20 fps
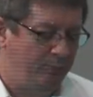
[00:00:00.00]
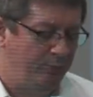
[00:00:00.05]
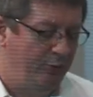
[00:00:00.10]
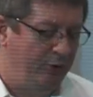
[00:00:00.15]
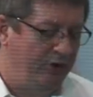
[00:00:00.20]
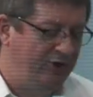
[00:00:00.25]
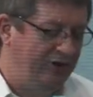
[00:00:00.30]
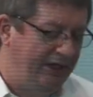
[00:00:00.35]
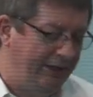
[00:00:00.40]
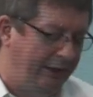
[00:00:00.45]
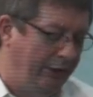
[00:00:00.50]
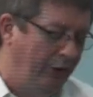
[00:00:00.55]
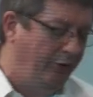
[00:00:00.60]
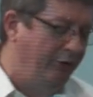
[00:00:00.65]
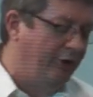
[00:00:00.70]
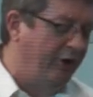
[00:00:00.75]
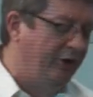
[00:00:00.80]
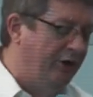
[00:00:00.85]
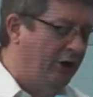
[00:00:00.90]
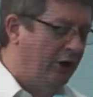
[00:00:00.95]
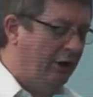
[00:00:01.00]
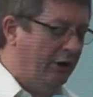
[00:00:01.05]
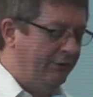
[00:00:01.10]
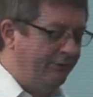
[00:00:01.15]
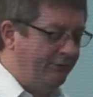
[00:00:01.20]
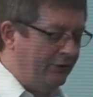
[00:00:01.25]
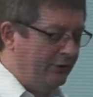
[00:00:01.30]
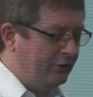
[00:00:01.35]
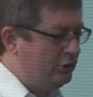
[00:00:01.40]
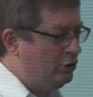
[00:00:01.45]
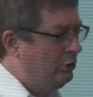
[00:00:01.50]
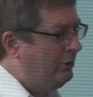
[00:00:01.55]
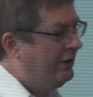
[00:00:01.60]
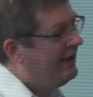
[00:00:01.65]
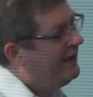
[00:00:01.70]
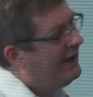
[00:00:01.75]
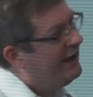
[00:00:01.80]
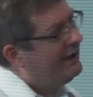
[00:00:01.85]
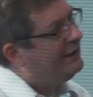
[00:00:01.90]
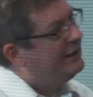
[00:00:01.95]
particular enough that you
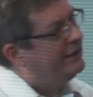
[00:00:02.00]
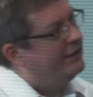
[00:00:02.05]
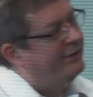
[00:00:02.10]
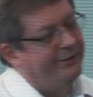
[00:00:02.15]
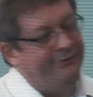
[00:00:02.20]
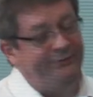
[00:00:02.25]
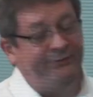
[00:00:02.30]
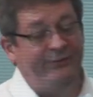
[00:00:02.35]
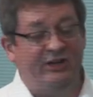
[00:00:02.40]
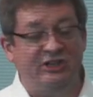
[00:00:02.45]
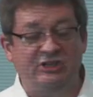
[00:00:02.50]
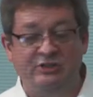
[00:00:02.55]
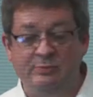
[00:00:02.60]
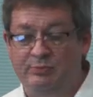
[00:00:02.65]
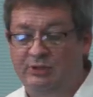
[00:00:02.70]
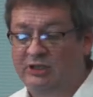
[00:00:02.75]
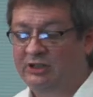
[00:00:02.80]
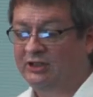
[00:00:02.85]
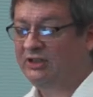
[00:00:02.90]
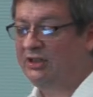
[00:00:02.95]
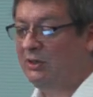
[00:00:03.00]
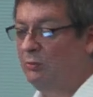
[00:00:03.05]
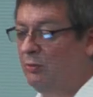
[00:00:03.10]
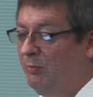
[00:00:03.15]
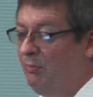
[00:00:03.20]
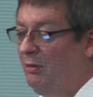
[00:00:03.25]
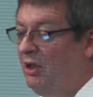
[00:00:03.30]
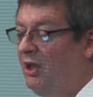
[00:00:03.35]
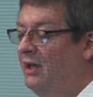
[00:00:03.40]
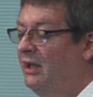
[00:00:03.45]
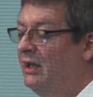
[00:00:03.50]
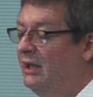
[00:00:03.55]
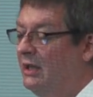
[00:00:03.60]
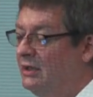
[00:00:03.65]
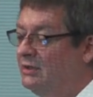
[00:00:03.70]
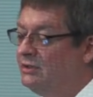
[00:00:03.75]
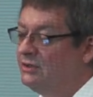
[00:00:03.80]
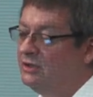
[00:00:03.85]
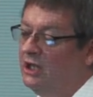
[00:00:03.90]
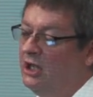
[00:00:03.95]
can't get enough flexibility with
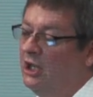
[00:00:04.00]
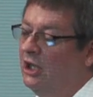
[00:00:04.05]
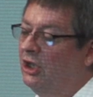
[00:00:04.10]
plugins.